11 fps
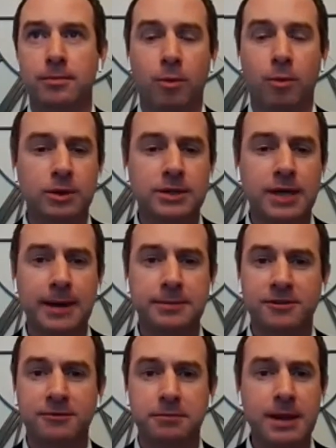more types
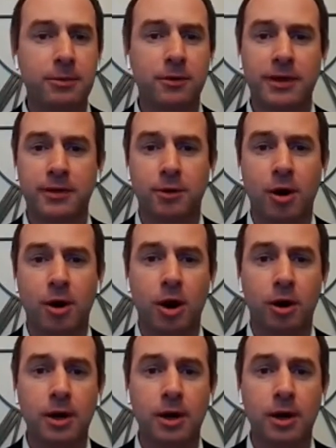of people than there are